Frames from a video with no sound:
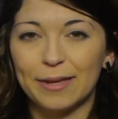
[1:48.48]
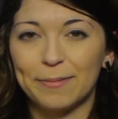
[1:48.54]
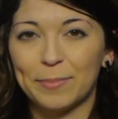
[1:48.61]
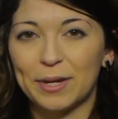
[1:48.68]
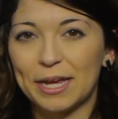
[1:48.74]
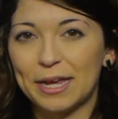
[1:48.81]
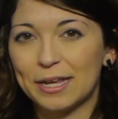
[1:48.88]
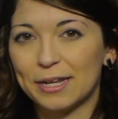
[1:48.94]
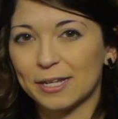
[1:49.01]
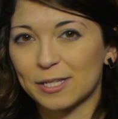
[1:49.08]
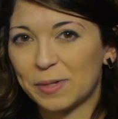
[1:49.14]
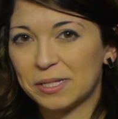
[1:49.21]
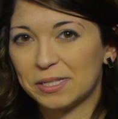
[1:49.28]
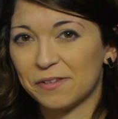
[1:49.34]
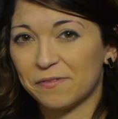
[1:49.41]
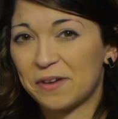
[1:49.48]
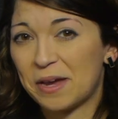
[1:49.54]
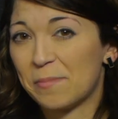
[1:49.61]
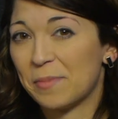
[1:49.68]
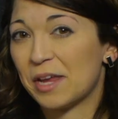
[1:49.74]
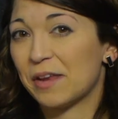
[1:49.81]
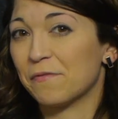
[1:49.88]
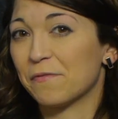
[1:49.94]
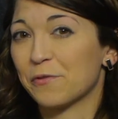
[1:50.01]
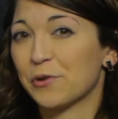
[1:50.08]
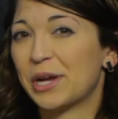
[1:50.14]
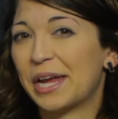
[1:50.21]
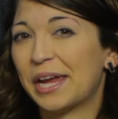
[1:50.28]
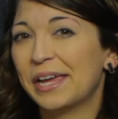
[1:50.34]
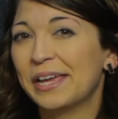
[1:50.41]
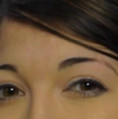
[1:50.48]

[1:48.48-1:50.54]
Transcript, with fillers: and by inexpensive, I mean free.